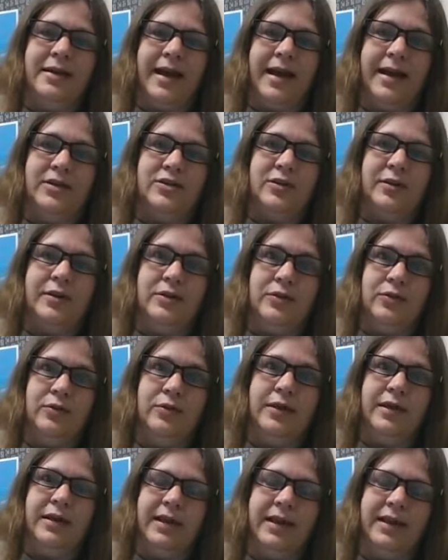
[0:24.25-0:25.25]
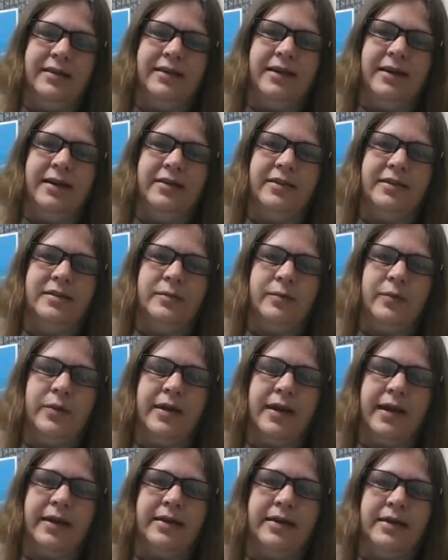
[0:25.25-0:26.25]
actually do need to get done this
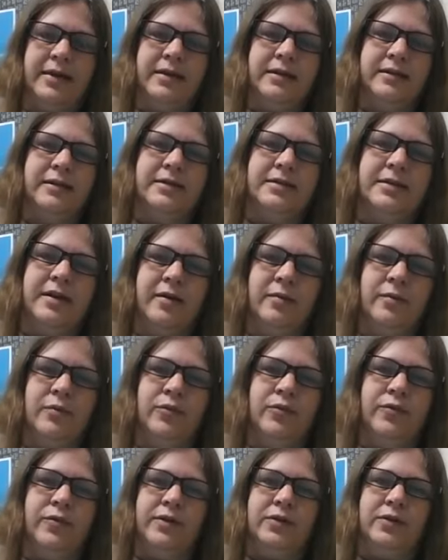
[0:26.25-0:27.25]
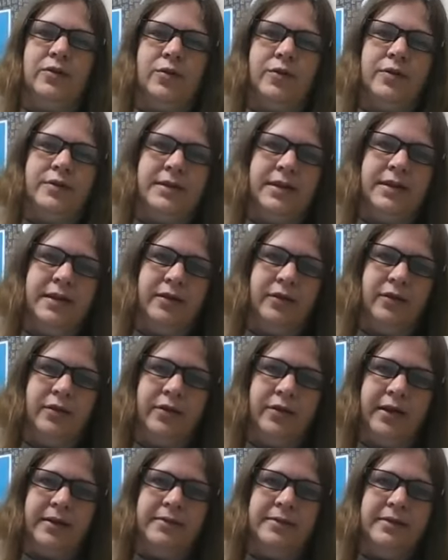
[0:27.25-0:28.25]
weekend to start moving towards
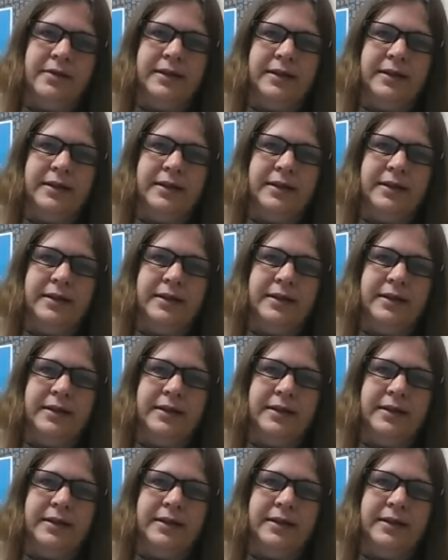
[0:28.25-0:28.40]
e-learning.